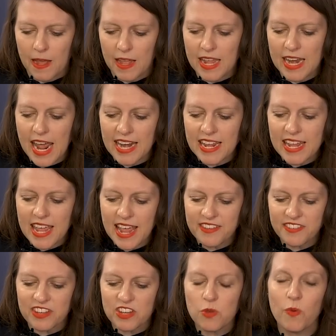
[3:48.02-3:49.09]
In any
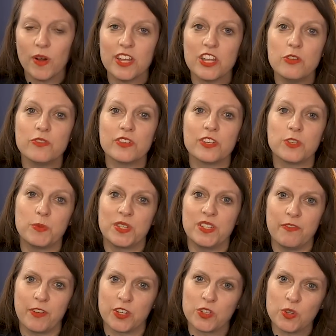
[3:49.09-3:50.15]
case, you want to use a
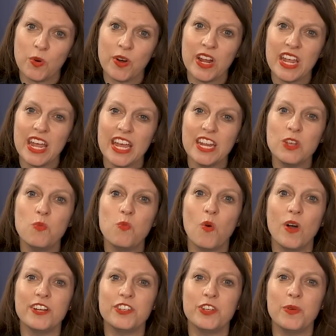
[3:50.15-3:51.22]
specific story, and you
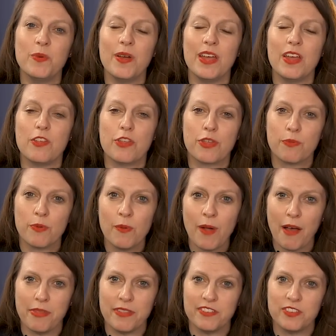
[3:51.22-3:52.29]
want to,
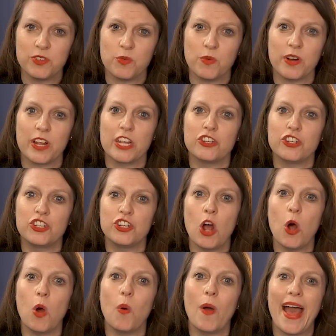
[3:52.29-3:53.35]
throughout this story,
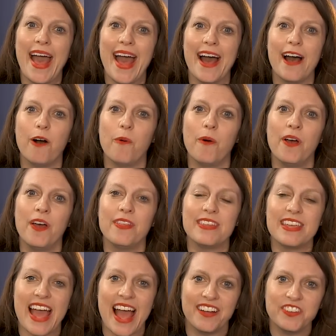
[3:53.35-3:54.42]
show how
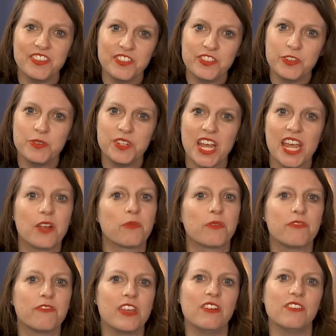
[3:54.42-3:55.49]
the actions you take
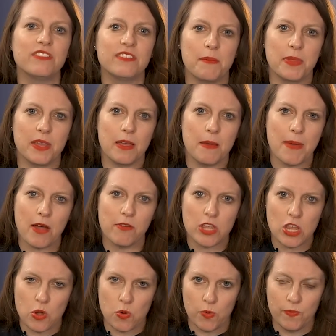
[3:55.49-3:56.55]
reveal something about
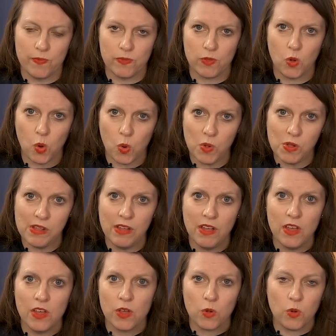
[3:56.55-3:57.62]
you. Cool?
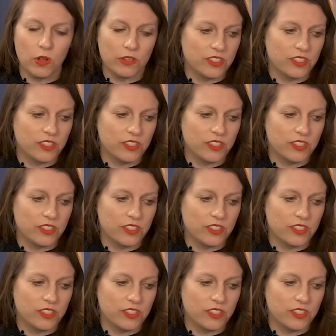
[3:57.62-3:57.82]
Cool.